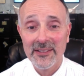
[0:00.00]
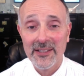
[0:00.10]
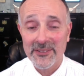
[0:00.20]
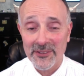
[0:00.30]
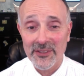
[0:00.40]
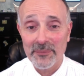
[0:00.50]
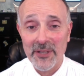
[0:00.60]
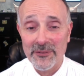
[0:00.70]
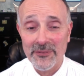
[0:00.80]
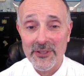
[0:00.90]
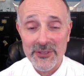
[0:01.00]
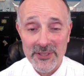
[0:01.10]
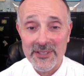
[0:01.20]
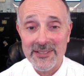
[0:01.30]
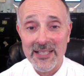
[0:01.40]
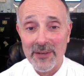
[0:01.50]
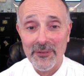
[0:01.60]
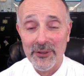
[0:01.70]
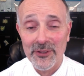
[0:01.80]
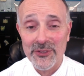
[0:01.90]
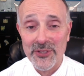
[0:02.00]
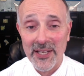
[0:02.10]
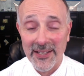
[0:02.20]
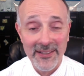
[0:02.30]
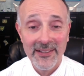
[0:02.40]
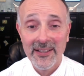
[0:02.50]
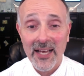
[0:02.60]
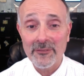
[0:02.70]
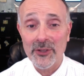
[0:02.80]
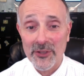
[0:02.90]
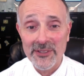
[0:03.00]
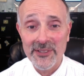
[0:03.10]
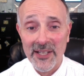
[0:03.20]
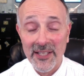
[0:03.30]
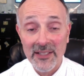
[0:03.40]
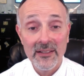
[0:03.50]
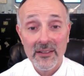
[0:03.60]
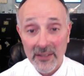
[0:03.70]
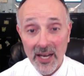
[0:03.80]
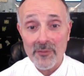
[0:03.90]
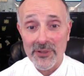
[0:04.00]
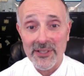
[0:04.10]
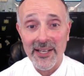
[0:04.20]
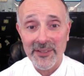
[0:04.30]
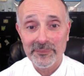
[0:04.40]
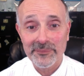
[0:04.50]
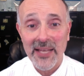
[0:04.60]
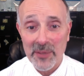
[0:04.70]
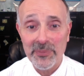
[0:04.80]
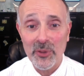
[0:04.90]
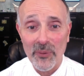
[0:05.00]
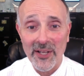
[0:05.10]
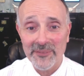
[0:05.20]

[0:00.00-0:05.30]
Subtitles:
Until then, my friends, this is Tom Viola saying, have a good day every day, and be well.